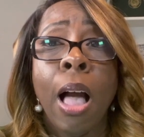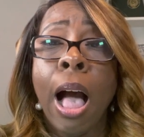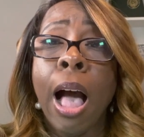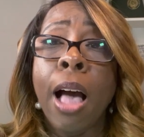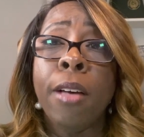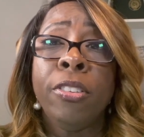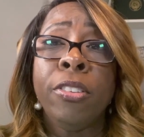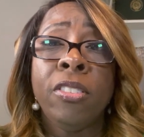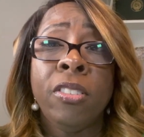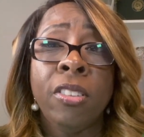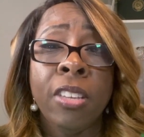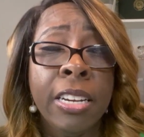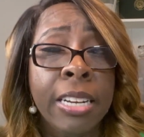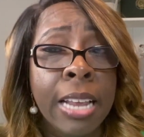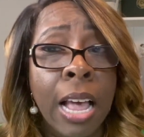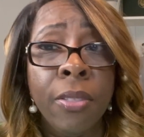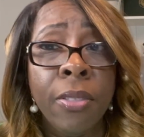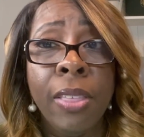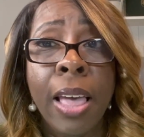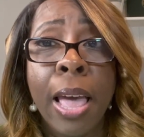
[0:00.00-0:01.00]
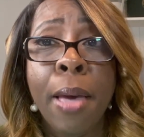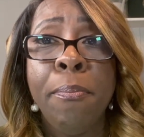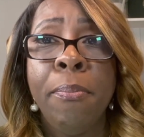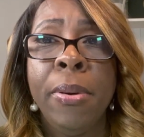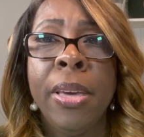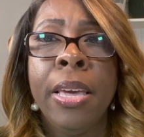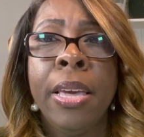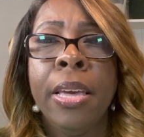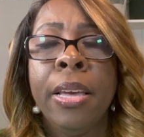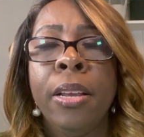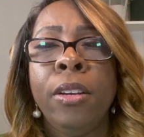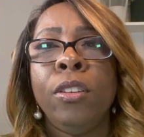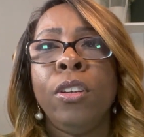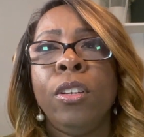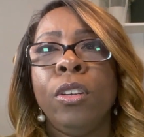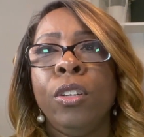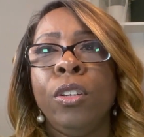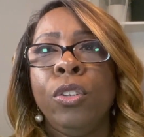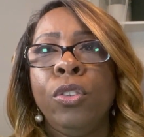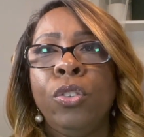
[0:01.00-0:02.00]
I've sent out that
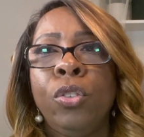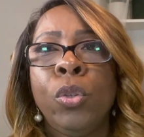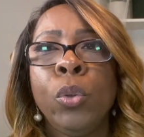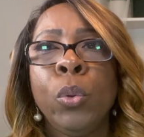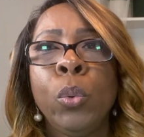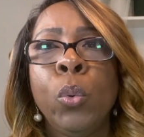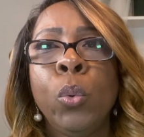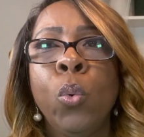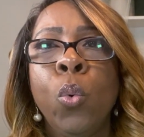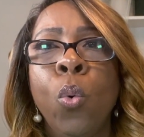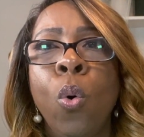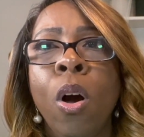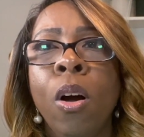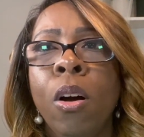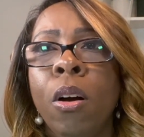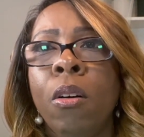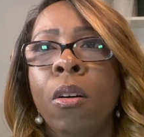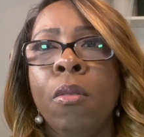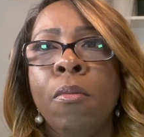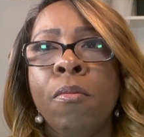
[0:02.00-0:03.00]
bid to